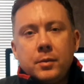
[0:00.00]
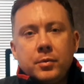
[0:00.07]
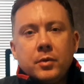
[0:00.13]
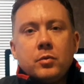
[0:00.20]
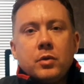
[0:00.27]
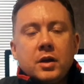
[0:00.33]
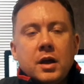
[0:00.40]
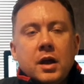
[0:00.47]
and
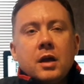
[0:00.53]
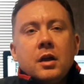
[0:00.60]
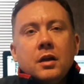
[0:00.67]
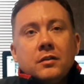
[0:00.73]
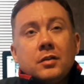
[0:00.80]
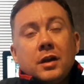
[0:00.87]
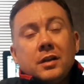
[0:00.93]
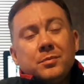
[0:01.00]
whatnot.
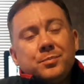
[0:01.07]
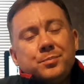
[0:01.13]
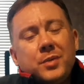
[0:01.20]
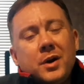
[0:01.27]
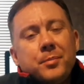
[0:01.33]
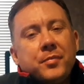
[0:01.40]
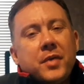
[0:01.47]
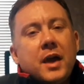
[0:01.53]
So I
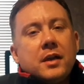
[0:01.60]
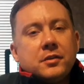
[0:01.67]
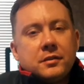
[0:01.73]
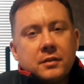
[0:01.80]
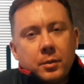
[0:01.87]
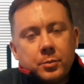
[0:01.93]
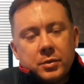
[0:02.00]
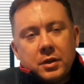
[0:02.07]
bumped that just
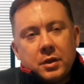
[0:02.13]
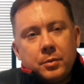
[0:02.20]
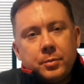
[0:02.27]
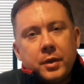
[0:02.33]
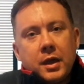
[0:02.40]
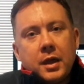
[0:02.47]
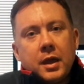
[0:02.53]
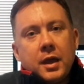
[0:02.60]
up a little
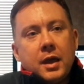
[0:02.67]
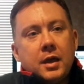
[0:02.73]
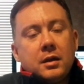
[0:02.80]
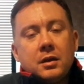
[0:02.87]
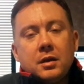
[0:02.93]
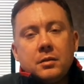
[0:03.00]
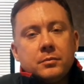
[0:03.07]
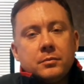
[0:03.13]
bit, and
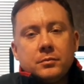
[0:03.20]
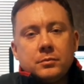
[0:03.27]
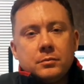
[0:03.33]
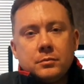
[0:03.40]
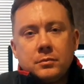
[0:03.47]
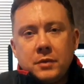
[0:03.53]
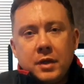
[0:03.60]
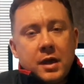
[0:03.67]

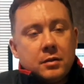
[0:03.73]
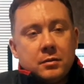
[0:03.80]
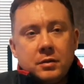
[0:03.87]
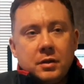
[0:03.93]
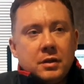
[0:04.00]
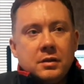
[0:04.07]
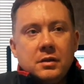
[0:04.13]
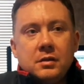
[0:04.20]
yeah,
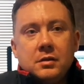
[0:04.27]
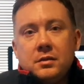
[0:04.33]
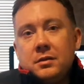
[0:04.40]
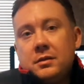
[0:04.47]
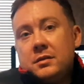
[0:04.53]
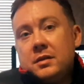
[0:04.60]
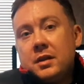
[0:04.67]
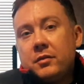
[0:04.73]
it
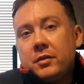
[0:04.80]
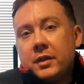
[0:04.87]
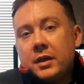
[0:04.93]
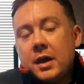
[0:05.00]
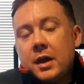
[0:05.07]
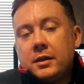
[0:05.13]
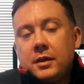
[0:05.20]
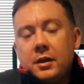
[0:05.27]
did everything
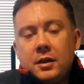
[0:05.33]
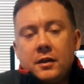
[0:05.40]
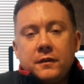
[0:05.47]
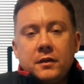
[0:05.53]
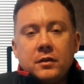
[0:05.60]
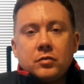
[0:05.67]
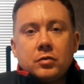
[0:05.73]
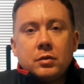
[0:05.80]
I needed in
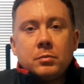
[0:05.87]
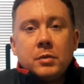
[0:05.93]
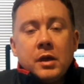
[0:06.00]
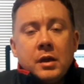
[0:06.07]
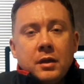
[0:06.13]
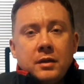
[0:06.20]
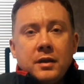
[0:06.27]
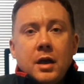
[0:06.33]
this room.
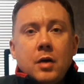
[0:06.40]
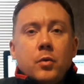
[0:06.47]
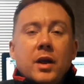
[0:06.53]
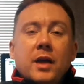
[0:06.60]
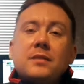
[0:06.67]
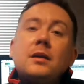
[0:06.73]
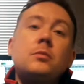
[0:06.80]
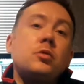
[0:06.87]
Now when I
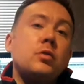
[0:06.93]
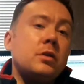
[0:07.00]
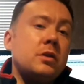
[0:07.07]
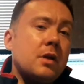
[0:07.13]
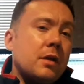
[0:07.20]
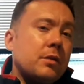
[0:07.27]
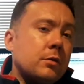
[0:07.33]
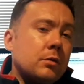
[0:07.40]
take them to
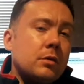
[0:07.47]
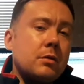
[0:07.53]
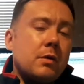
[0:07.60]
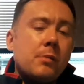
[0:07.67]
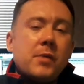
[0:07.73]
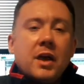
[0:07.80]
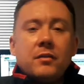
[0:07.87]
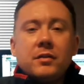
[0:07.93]
another room, I
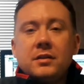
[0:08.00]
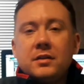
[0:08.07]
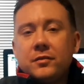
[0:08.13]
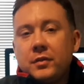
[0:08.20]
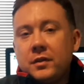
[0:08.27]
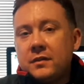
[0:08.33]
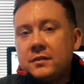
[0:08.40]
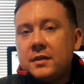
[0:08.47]
may have a
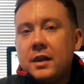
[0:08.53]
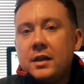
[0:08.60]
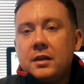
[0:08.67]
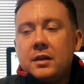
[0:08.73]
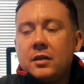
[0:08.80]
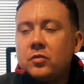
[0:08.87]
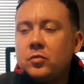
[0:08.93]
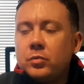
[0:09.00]
different setting.
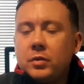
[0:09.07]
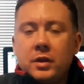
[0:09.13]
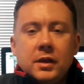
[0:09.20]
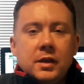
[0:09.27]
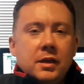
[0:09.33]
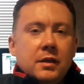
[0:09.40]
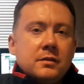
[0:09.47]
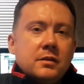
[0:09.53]
It's really
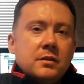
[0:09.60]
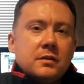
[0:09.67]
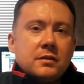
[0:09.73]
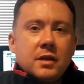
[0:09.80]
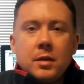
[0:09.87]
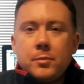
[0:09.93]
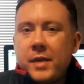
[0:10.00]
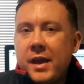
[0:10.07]
easy just to
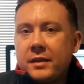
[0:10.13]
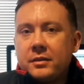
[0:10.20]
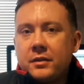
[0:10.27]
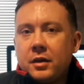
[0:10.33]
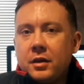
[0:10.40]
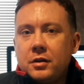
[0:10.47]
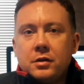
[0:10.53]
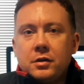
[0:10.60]
get back
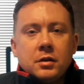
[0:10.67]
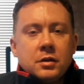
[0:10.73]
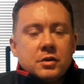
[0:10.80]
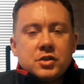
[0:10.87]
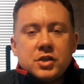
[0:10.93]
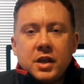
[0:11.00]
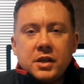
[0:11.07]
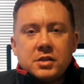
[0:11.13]
there and
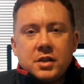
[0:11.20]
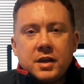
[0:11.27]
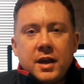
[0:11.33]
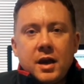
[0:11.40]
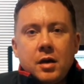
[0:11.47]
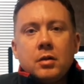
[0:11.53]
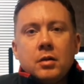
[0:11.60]
change it out.